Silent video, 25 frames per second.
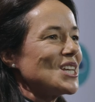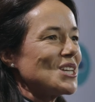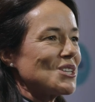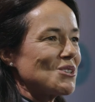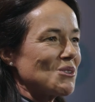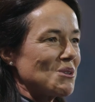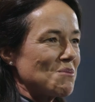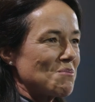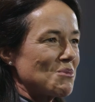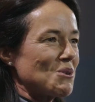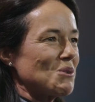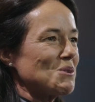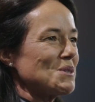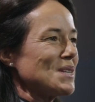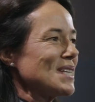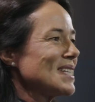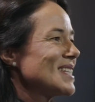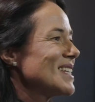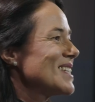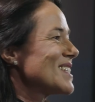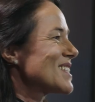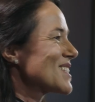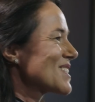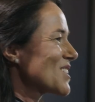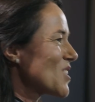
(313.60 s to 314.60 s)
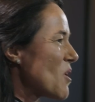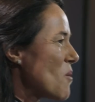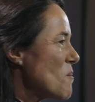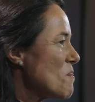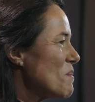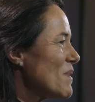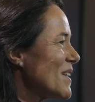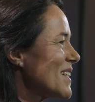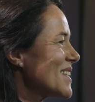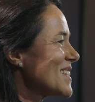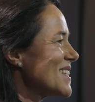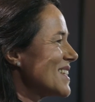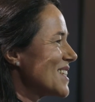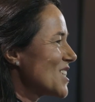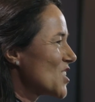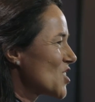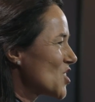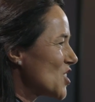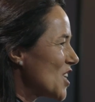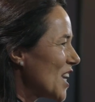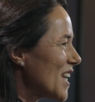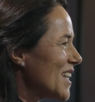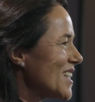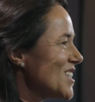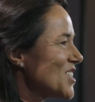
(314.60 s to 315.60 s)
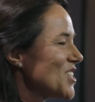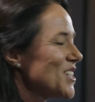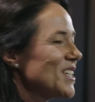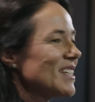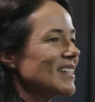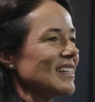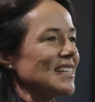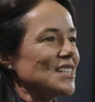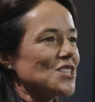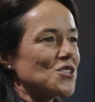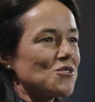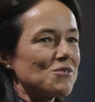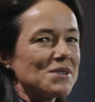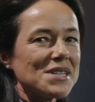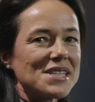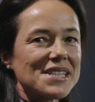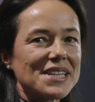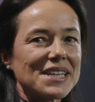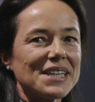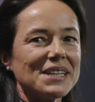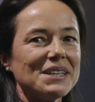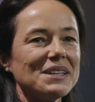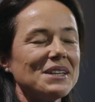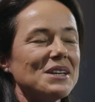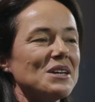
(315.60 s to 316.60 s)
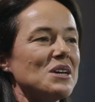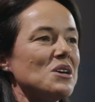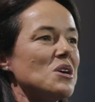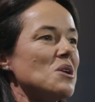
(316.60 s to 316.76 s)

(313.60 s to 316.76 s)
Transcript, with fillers: So the process is complex, it's challenging, it's risky,